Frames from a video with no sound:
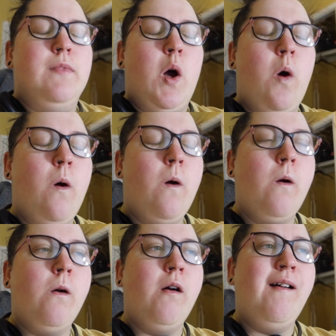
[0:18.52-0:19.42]

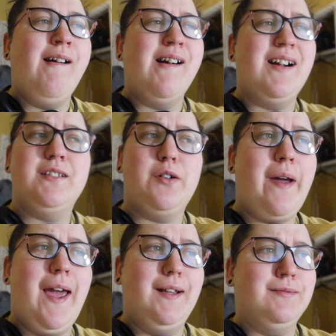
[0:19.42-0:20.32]
It's
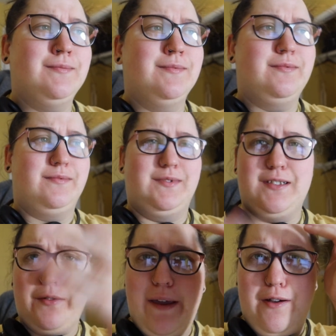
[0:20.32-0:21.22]

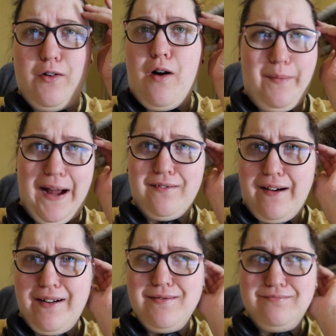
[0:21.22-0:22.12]
okay, he'll call back,
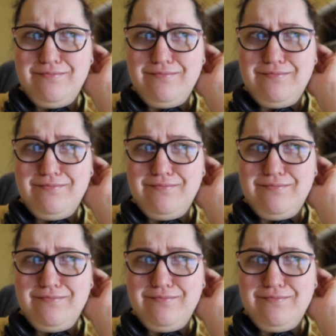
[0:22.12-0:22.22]
right?